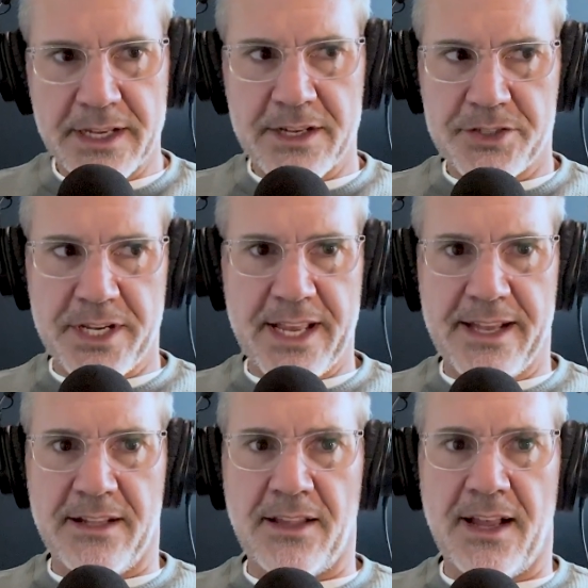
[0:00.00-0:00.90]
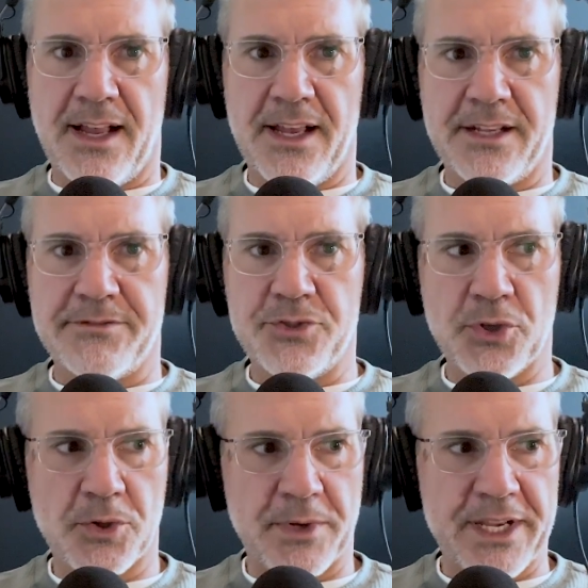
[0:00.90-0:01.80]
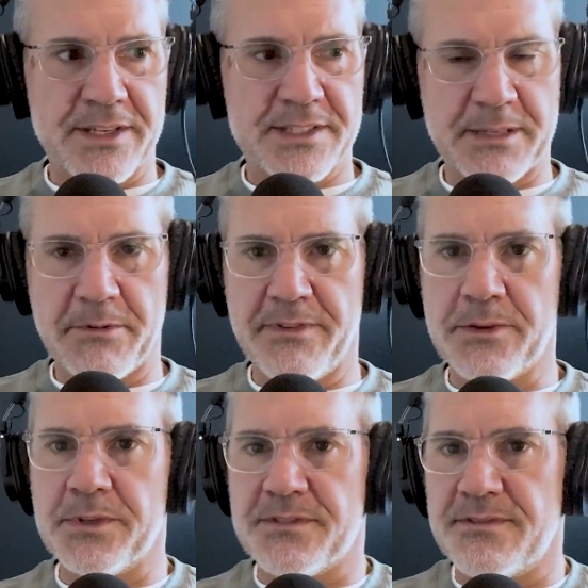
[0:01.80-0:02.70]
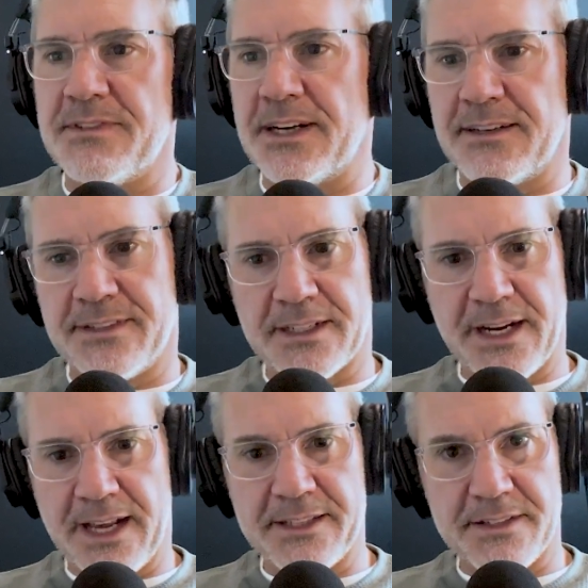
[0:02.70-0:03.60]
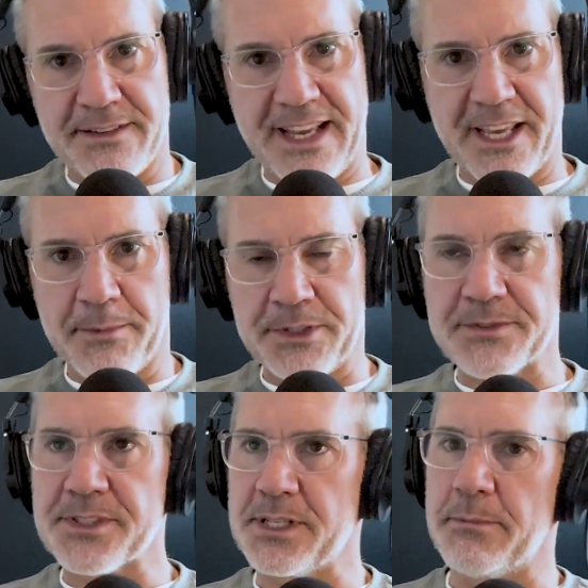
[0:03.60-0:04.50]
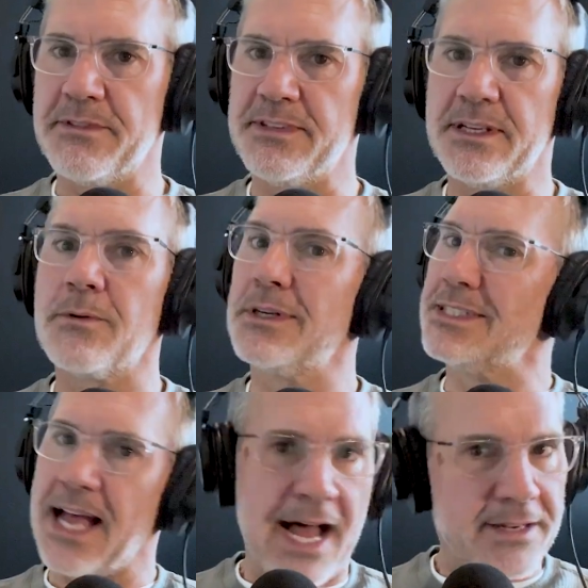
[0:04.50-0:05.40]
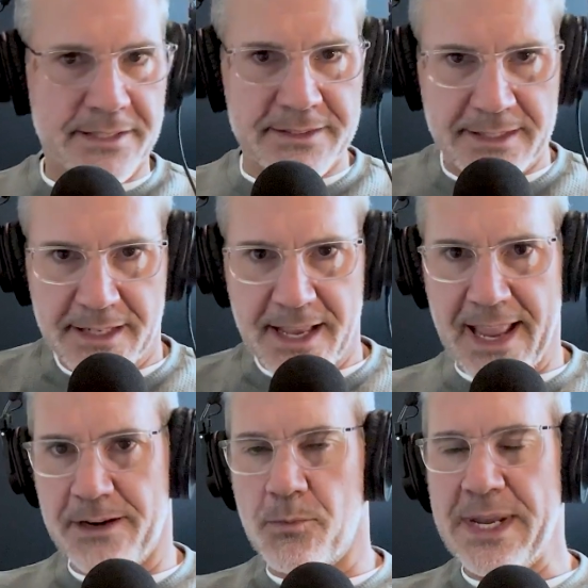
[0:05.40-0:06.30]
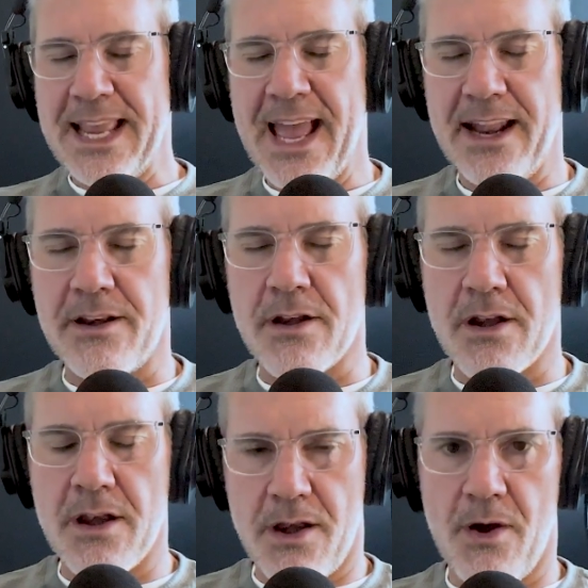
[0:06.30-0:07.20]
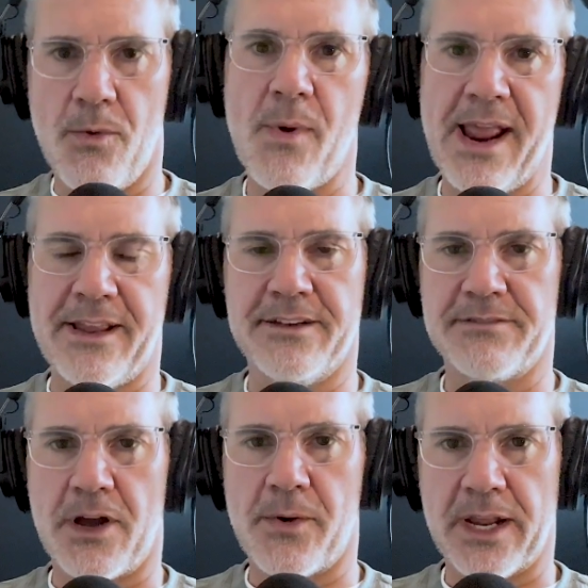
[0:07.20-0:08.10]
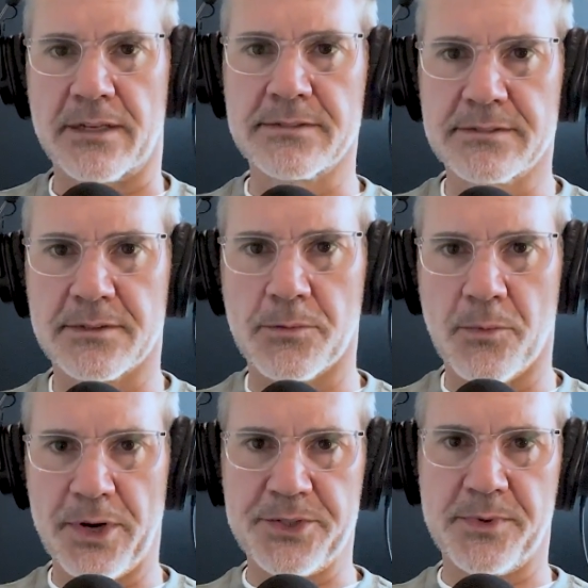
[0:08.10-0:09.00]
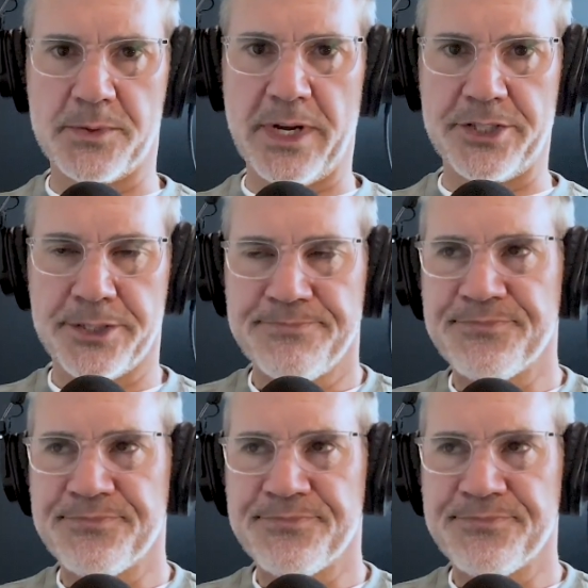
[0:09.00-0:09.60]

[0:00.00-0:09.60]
She had a lot of jewelry. Some of it was very, very nice and valuable. Some of it was not. And we had no way of knowing which was which.